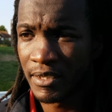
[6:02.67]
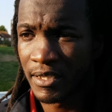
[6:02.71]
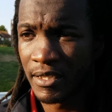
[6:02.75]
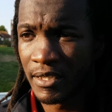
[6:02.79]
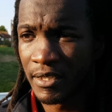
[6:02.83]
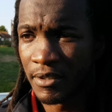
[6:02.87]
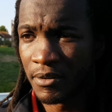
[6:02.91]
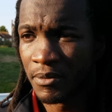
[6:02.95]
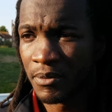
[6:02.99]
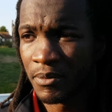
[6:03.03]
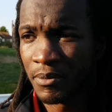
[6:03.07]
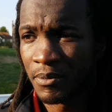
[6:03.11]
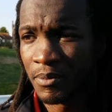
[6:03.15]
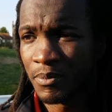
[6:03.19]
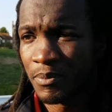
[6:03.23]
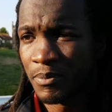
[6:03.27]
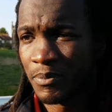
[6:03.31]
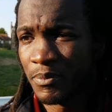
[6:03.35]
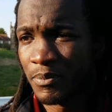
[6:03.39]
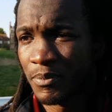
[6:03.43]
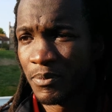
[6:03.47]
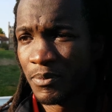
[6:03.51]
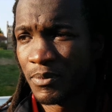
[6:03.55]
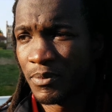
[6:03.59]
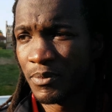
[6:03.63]
Little
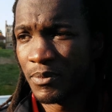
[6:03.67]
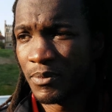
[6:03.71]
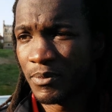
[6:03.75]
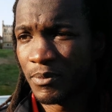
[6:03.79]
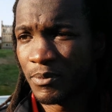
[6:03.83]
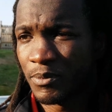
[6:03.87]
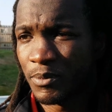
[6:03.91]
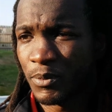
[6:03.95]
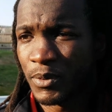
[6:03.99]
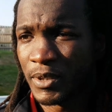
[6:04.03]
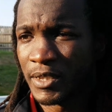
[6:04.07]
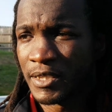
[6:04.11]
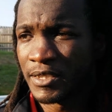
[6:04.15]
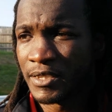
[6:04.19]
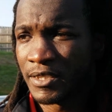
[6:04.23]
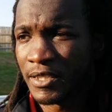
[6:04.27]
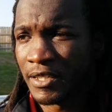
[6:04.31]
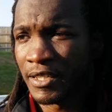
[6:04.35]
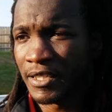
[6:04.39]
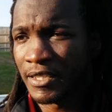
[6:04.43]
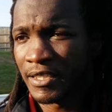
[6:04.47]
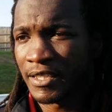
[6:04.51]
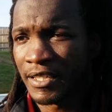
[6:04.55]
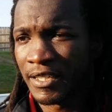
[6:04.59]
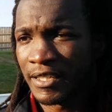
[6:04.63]
wins
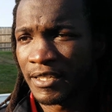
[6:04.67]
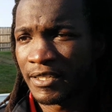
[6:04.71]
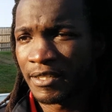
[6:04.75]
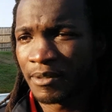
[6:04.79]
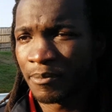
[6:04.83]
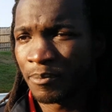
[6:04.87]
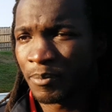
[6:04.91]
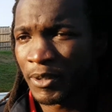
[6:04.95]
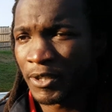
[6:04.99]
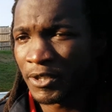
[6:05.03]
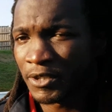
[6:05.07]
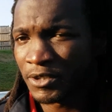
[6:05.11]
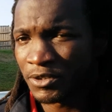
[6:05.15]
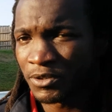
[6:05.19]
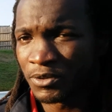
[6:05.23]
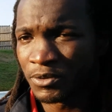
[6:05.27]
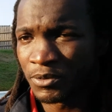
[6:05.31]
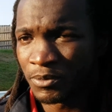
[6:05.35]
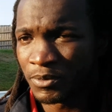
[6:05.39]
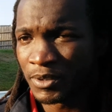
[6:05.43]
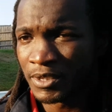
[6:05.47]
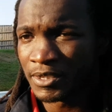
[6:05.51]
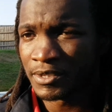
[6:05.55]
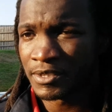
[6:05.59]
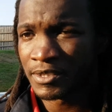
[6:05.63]
like that are personal
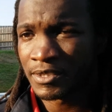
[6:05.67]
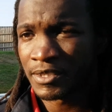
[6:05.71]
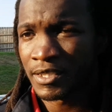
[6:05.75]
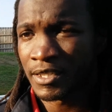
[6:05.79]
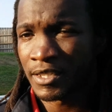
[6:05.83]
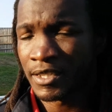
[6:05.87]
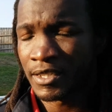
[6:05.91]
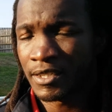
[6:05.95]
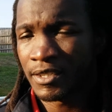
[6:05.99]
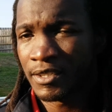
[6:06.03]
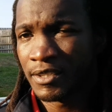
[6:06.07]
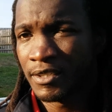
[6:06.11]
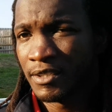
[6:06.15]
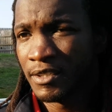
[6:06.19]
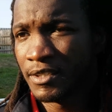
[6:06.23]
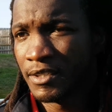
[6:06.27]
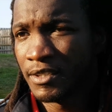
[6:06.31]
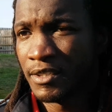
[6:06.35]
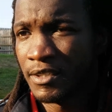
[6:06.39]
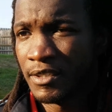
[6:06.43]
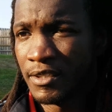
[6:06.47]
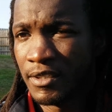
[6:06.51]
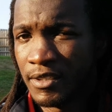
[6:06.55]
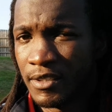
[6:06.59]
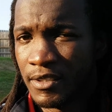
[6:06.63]
wins that
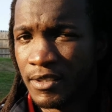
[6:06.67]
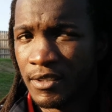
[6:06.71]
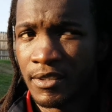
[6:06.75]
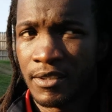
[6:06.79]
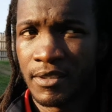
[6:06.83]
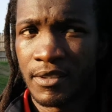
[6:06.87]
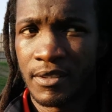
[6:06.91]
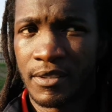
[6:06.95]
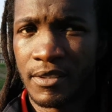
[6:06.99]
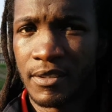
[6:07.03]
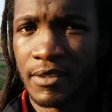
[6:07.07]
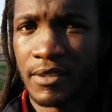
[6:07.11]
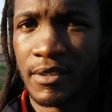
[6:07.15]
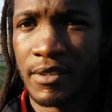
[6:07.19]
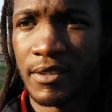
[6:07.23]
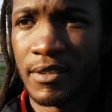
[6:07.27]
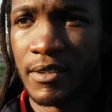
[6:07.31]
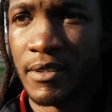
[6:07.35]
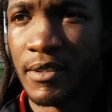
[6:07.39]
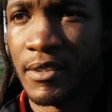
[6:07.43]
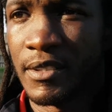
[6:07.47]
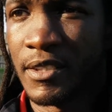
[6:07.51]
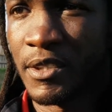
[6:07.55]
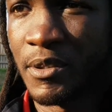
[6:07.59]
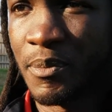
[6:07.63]

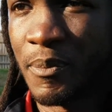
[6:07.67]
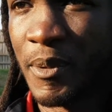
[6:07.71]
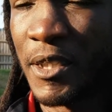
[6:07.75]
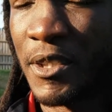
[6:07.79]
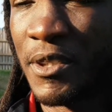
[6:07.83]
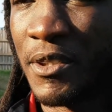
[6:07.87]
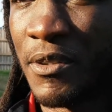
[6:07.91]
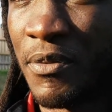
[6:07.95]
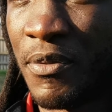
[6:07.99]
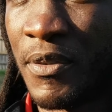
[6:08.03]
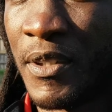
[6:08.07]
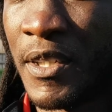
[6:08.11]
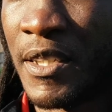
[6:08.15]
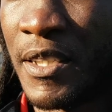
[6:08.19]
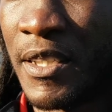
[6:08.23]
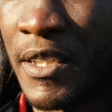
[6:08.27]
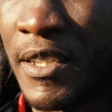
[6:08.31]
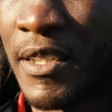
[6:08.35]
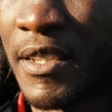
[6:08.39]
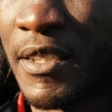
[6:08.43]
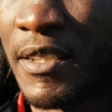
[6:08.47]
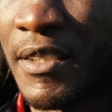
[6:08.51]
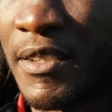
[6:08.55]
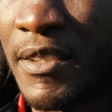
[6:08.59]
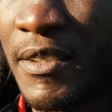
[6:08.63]
just makes you think
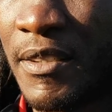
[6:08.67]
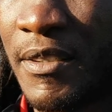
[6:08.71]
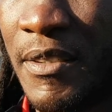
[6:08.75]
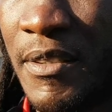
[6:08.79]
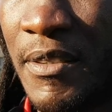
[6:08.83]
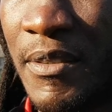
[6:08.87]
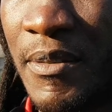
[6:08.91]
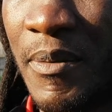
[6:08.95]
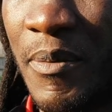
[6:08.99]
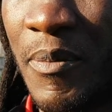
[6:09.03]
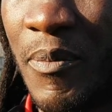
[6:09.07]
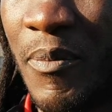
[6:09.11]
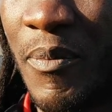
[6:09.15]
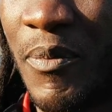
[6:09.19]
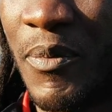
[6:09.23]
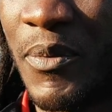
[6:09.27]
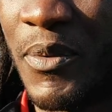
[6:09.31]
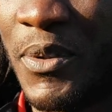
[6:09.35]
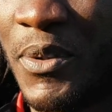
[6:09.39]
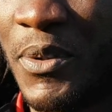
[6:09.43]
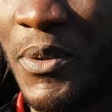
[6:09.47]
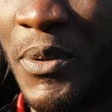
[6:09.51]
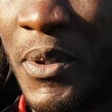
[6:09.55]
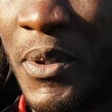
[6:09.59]
that you